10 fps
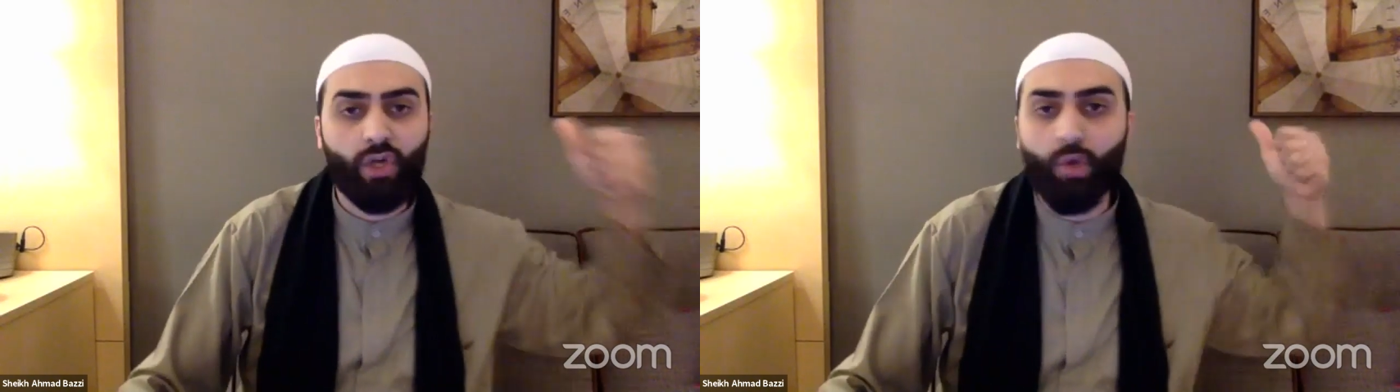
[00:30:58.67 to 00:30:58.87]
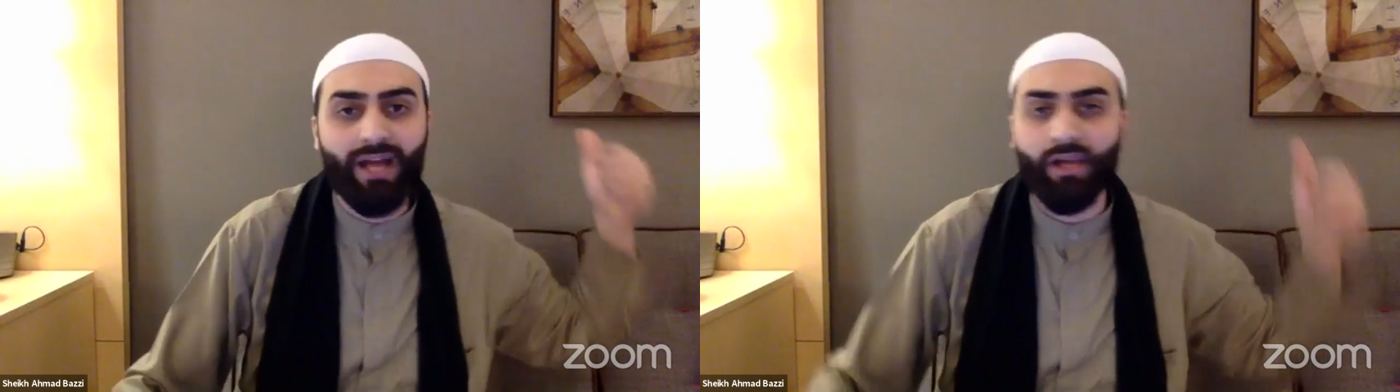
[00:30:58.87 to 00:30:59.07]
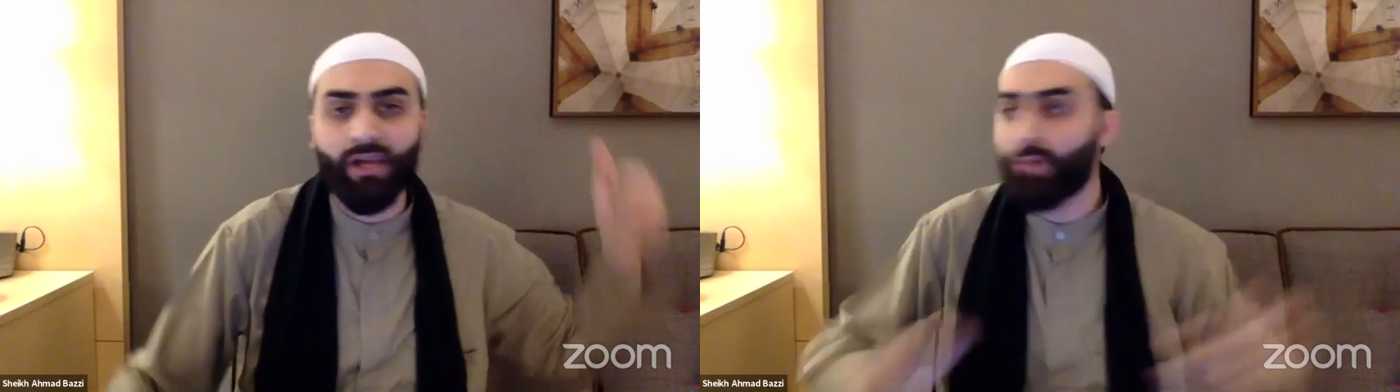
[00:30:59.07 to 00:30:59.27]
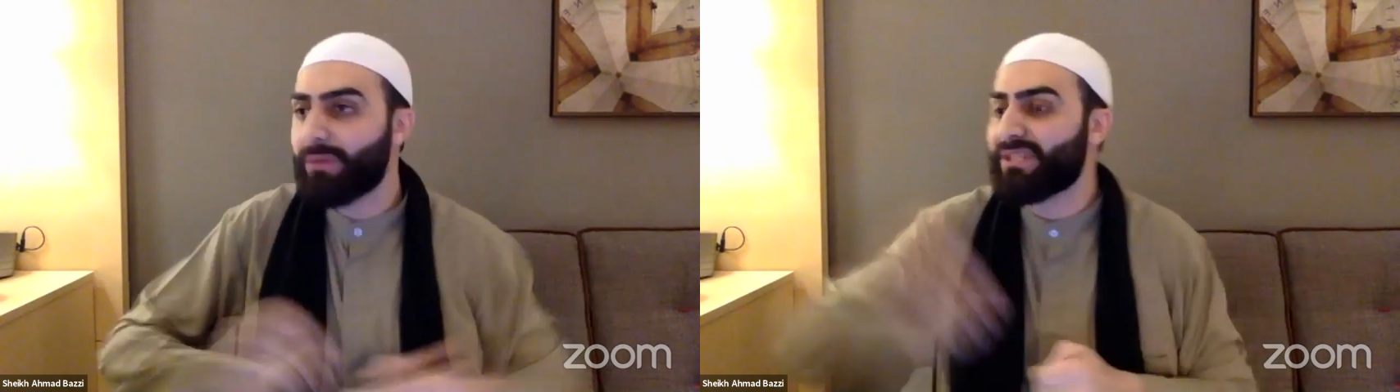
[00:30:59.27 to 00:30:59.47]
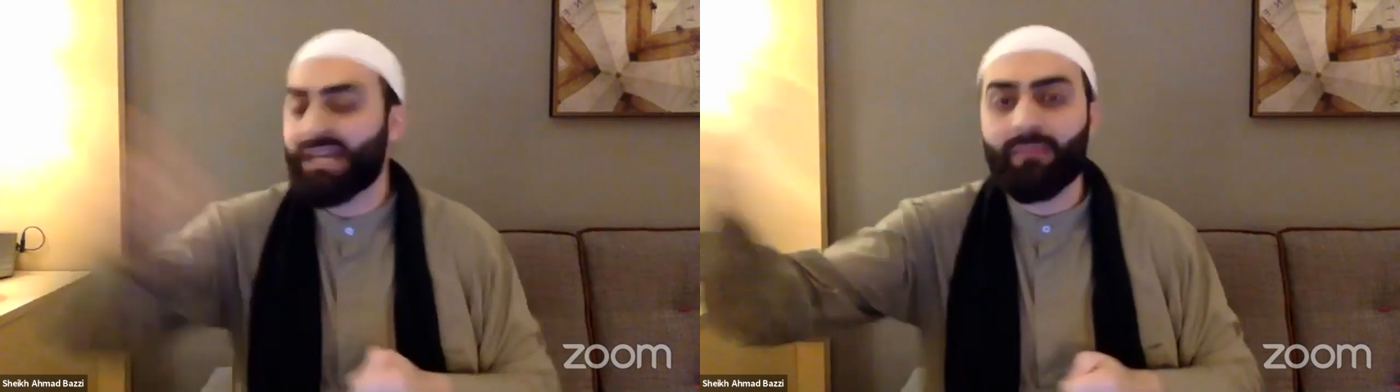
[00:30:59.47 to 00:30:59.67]
go back home and
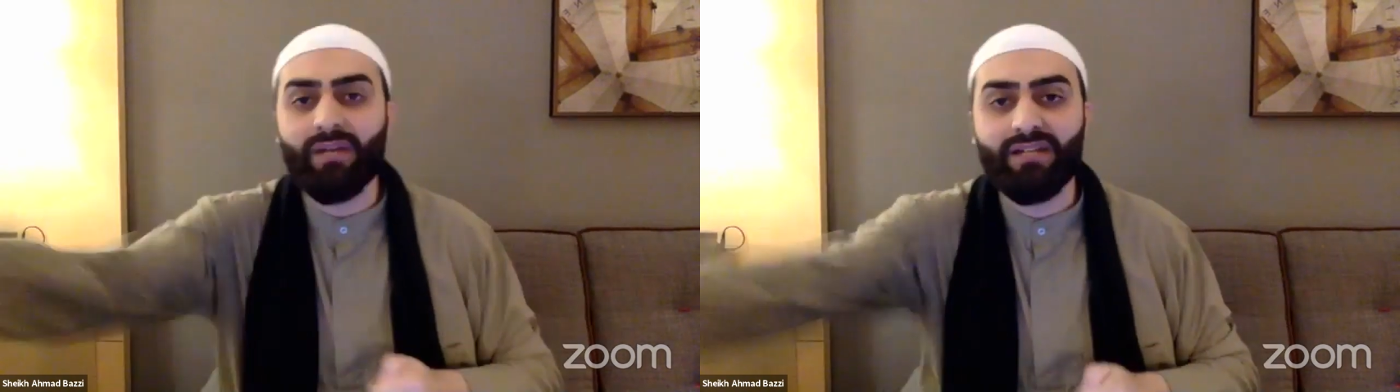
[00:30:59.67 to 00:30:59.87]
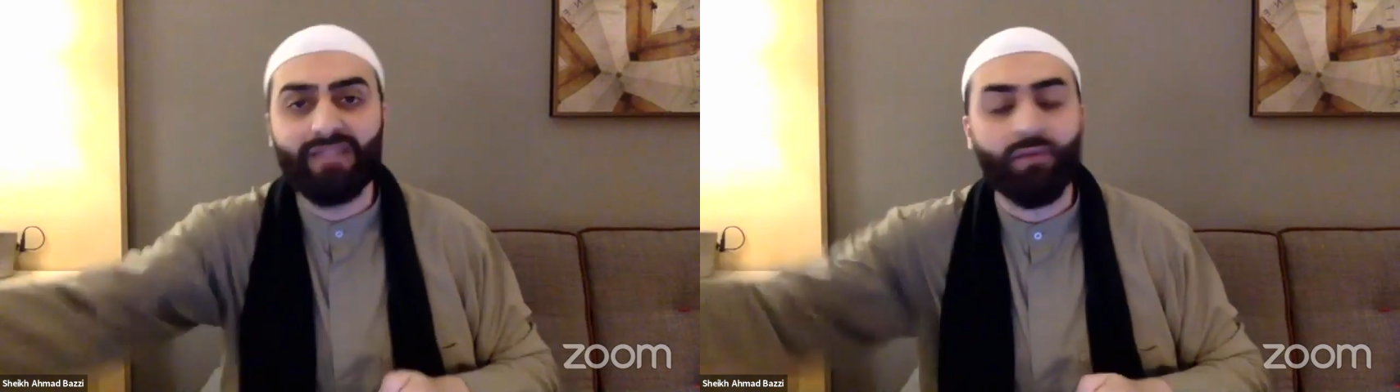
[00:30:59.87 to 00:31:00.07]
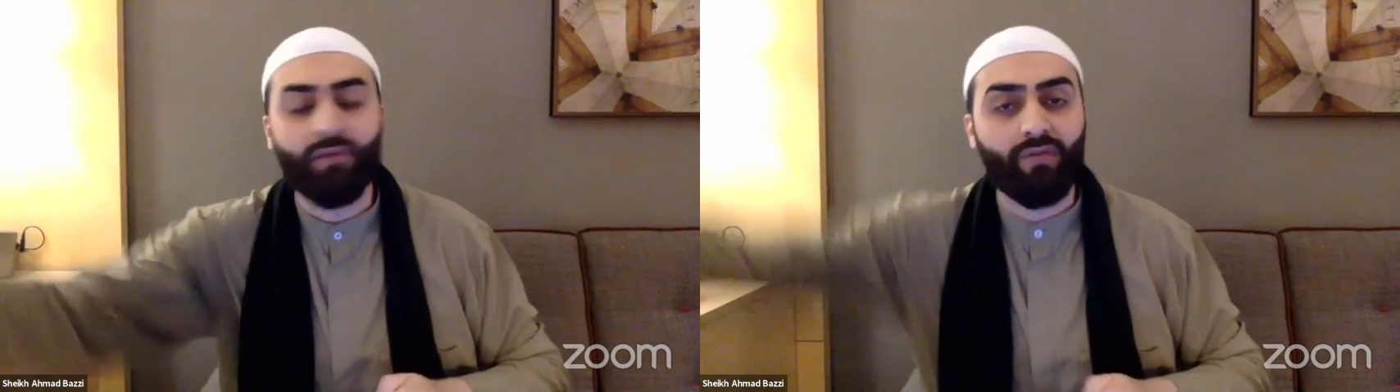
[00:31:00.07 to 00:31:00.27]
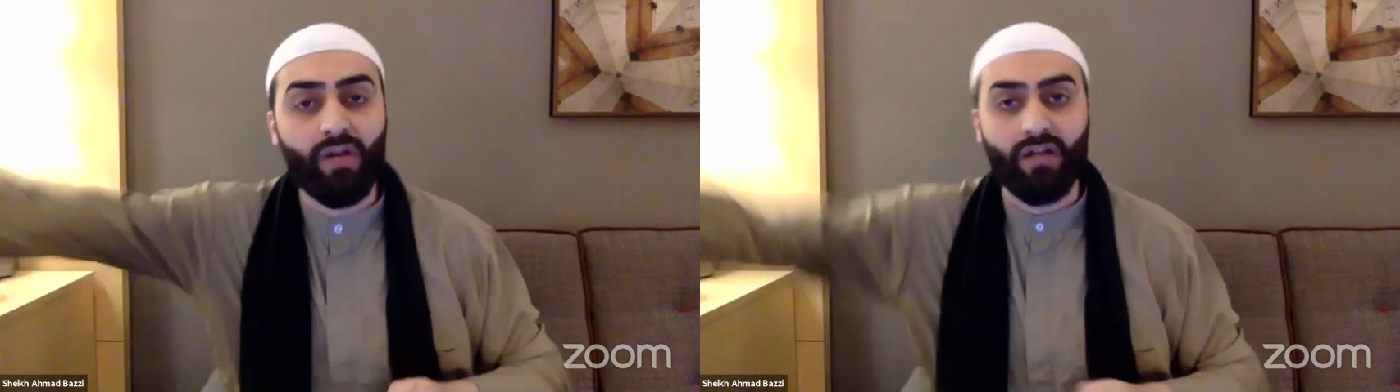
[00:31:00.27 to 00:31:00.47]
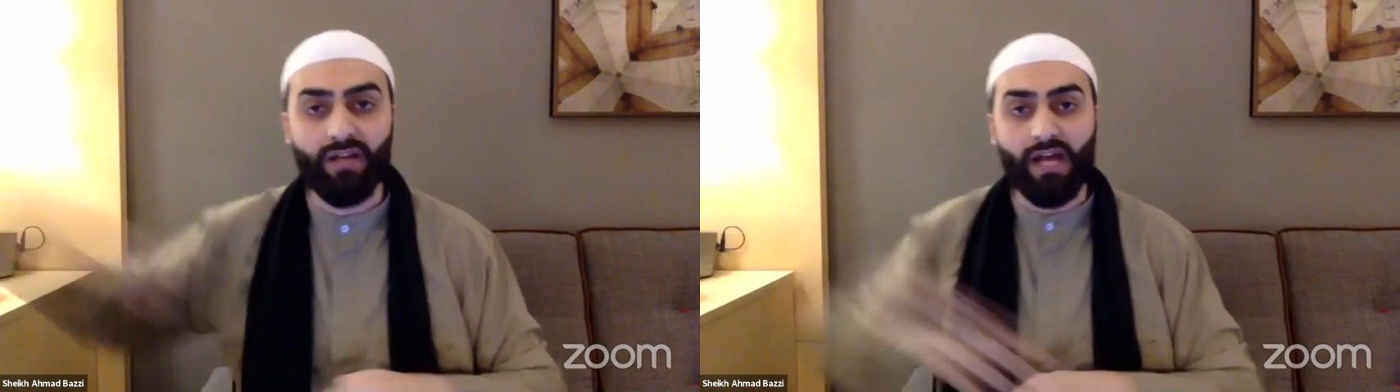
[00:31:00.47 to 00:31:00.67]
put that money down for
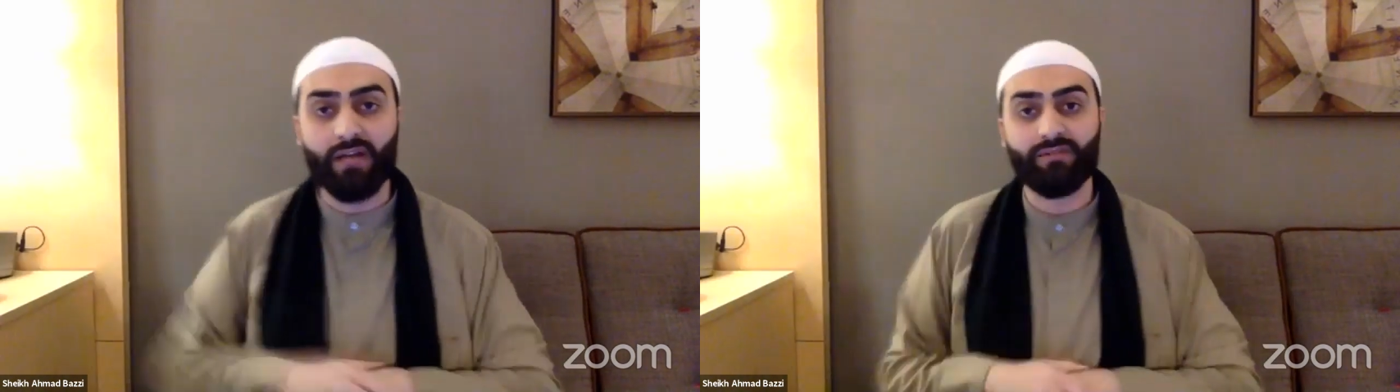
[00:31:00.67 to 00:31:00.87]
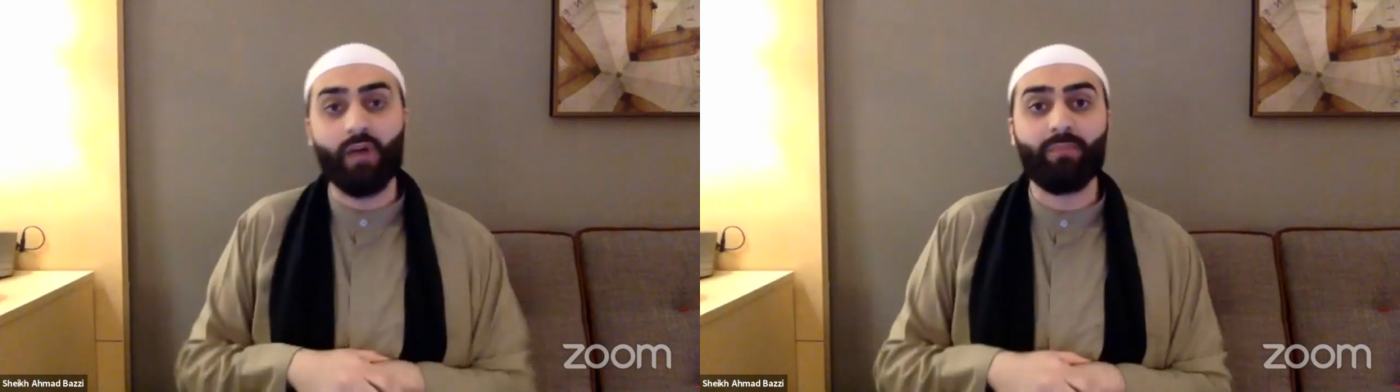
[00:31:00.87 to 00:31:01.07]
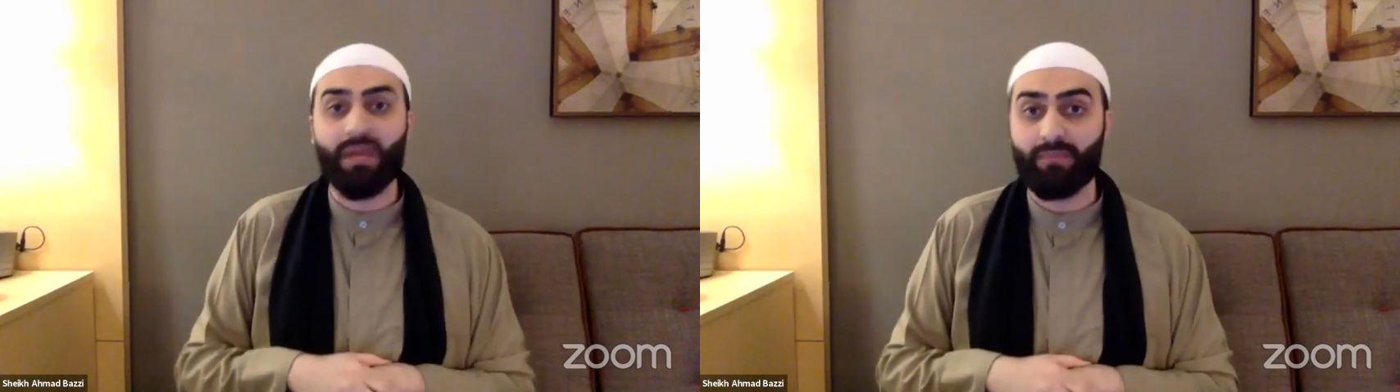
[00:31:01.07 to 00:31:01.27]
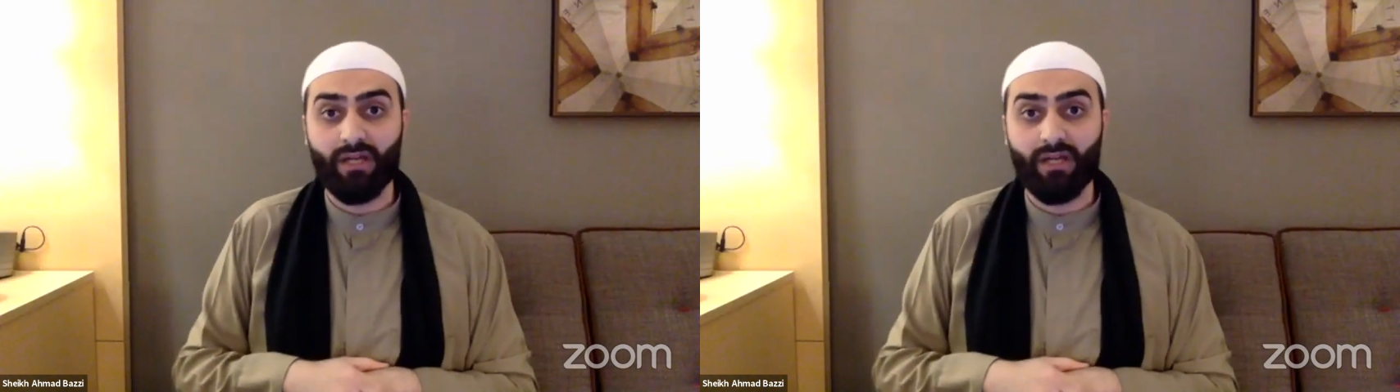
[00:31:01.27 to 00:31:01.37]
a down payment.